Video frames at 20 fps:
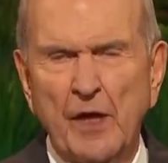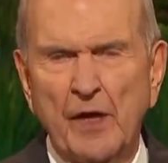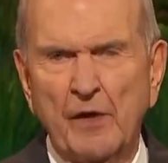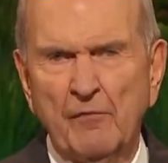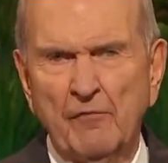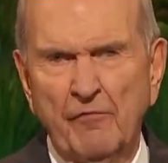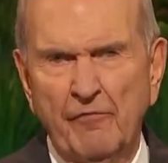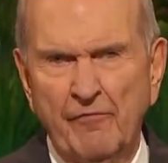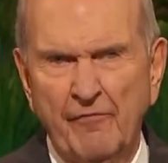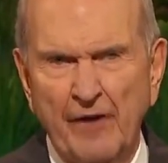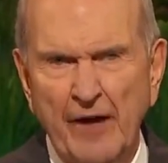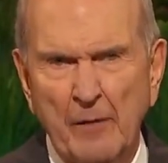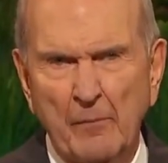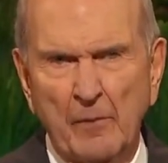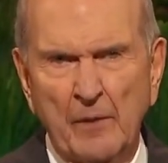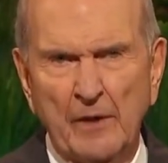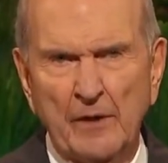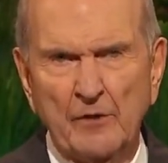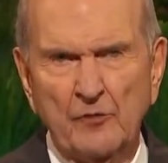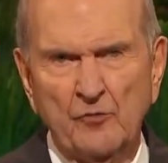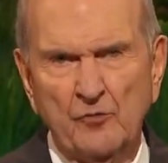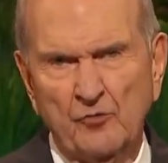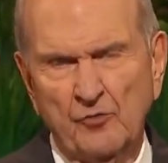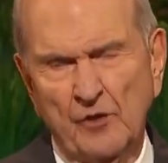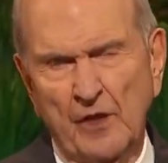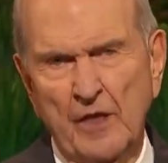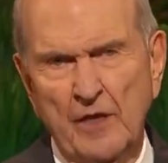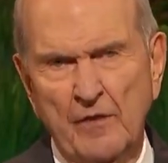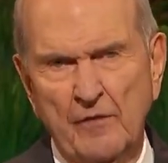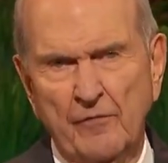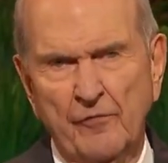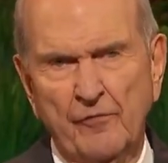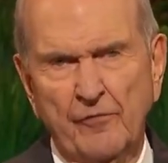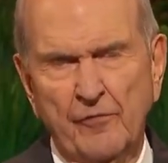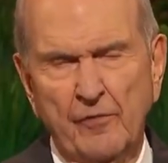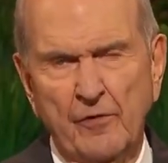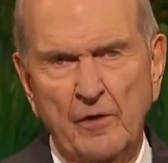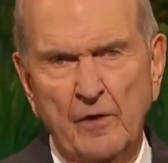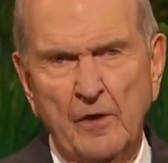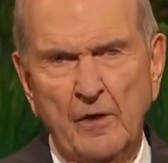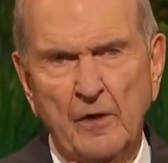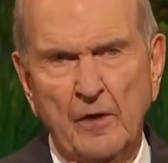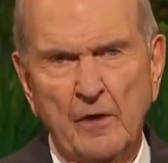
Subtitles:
and family safe